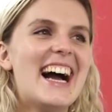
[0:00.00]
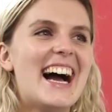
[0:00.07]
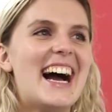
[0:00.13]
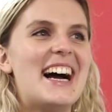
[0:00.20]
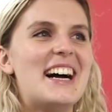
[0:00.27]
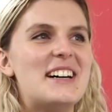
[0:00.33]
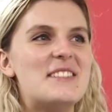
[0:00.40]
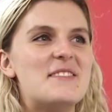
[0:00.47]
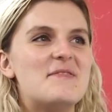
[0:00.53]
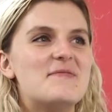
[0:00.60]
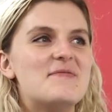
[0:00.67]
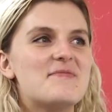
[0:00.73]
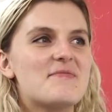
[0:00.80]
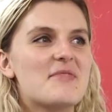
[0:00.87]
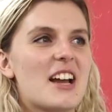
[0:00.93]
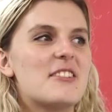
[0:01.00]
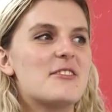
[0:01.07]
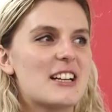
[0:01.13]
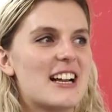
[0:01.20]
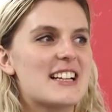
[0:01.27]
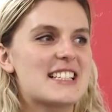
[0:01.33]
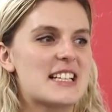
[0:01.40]
I'd
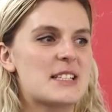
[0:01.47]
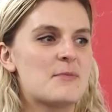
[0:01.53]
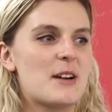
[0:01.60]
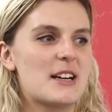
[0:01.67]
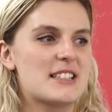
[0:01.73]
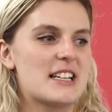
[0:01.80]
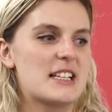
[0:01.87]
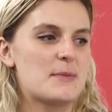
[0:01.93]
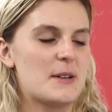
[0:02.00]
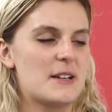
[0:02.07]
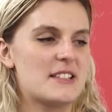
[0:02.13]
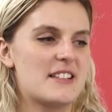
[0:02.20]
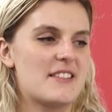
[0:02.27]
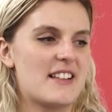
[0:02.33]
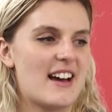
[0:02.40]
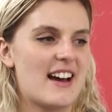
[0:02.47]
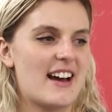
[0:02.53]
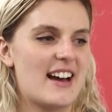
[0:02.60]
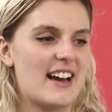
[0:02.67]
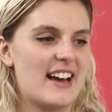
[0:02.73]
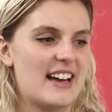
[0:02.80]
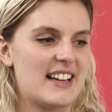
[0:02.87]
really like to get some practical experience in that
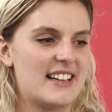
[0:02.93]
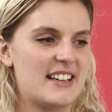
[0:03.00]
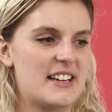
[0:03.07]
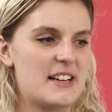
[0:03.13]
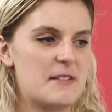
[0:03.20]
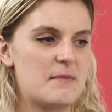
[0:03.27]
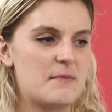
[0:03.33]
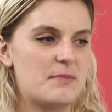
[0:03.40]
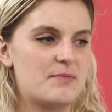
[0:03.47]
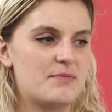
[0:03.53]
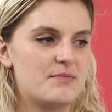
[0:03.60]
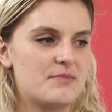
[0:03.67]
and